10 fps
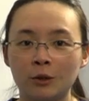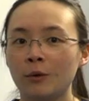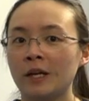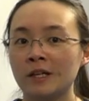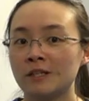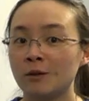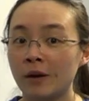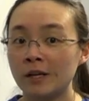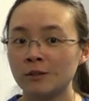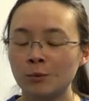going into
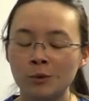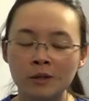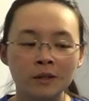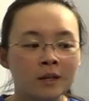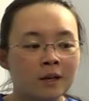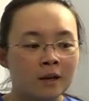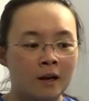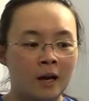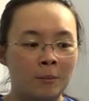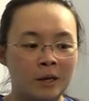grad school,
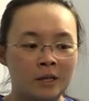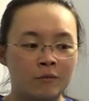I